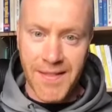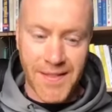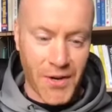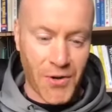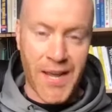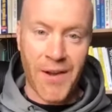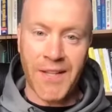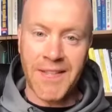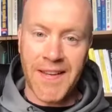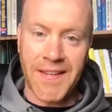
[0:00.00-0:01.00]
They go down
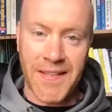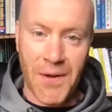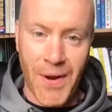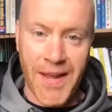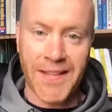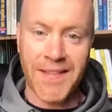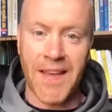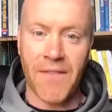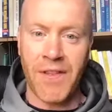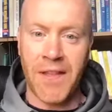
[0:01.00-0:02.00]
at 6, they wake at
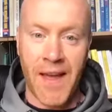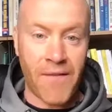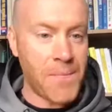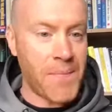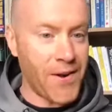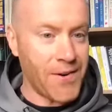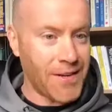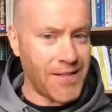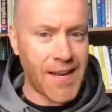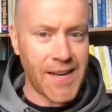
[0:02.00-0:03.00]
7. Every parent
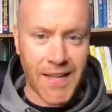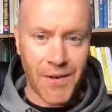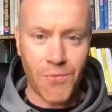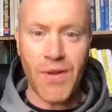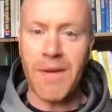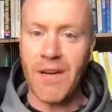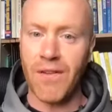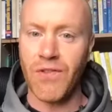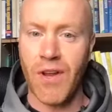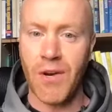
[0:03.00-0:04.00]
could tell you, could ream it
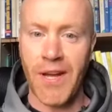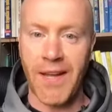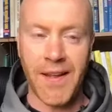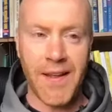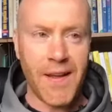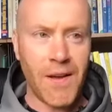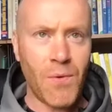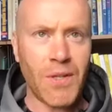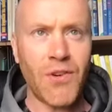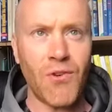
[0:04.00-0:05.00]
off straight away.
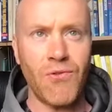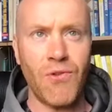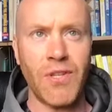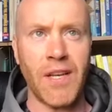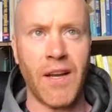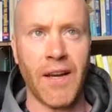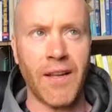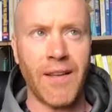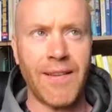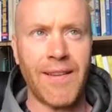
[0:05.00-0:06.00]
What's your own routine like?
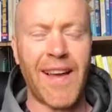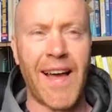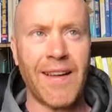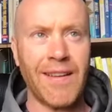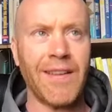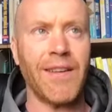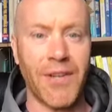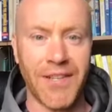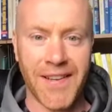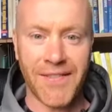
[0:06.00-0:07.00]
You know
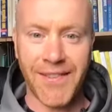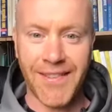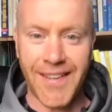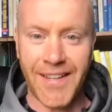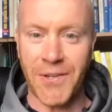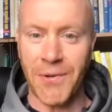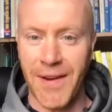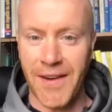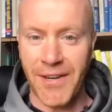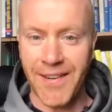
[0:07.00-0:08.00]
yourself, I'll do it
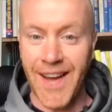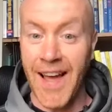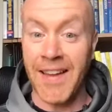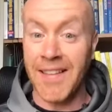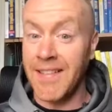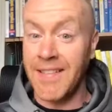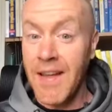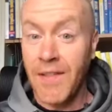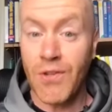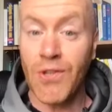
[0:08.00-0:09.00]
whenever. And
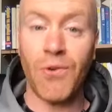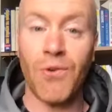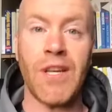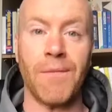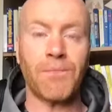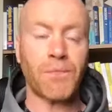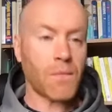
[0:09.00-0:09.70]
there's no routine.